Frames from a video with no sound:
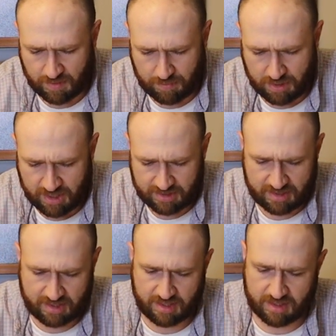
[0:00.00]
But,
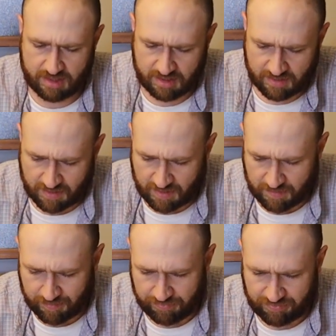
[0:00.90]

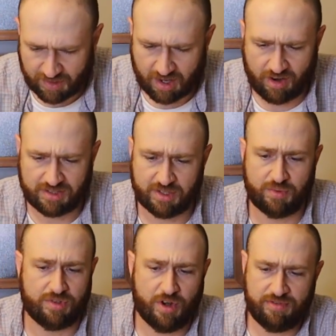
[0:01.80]
alright,
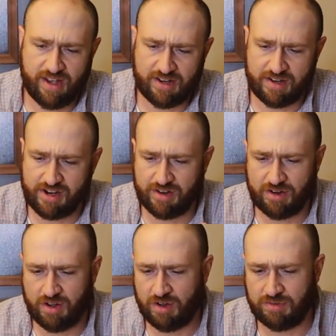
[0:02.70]
so no fat on here at
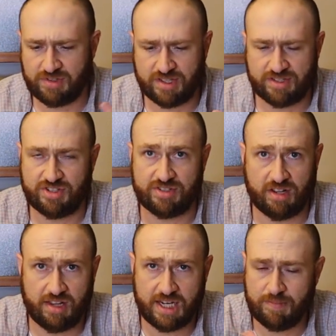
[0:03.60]
all. This is just a
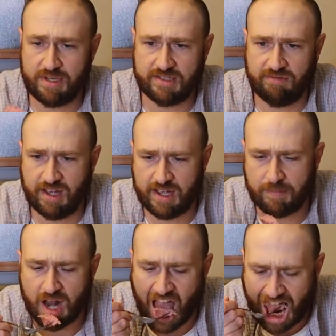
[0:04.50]
lean piece of lamb.